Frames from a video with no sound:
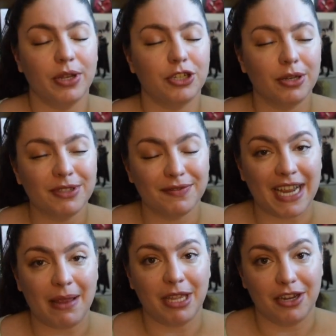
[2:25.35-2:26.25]
in terms of
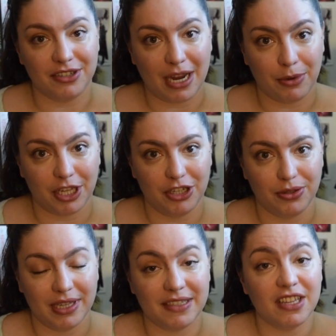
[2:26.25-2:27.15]
timing, here's how we're gonna
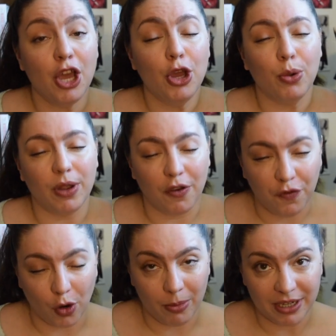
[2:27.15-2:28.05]
do this. We have
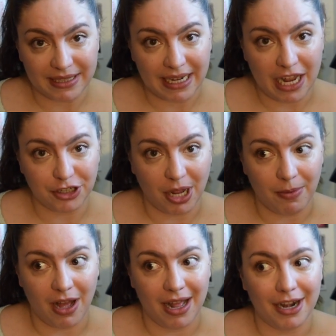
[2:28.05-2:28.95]
four books to catch up
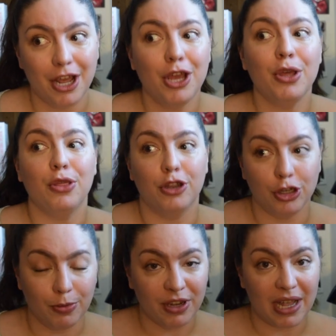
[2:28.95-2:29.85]
on. The
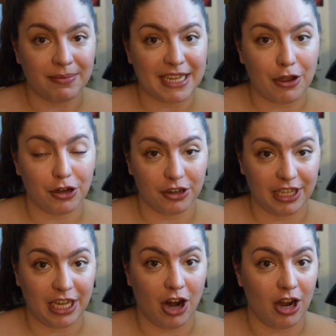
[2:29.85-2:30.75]
new book comes out
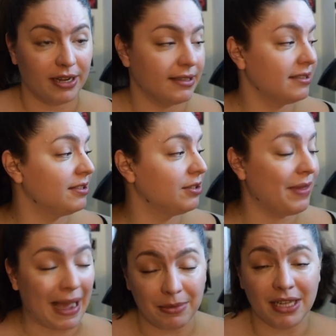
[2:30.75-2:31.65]
early in August, so
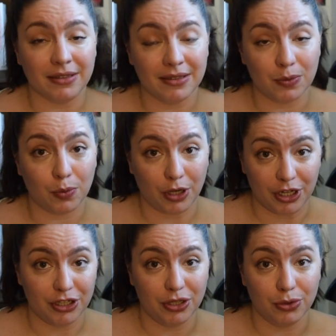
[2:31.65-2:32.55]
that means we're
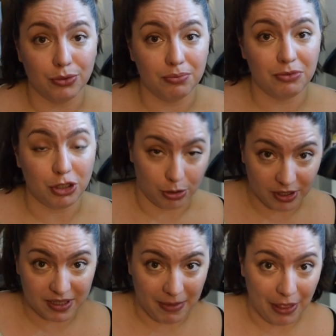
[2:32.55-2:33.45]
gonna do two
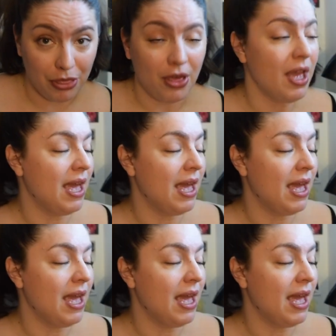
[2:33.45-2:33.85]
books a month.